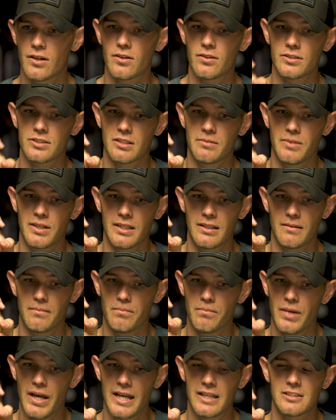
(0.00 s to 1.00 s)
goal is to be the
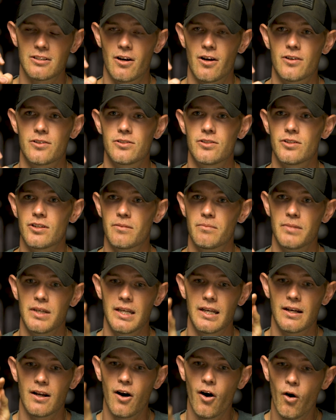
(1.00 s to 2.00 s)
best archer you can
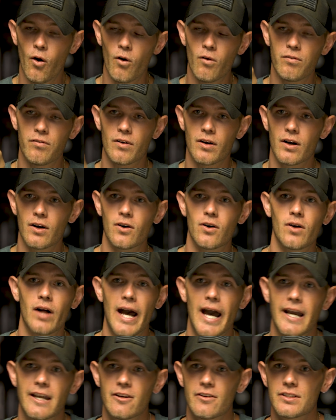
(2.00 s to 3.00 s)
be in hole for hole
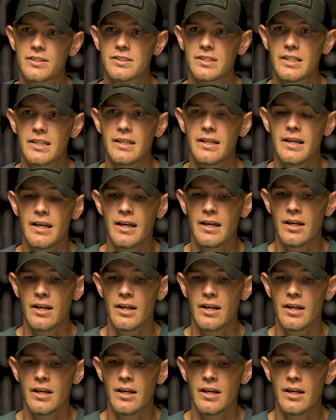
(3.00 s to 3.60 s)
accuracy,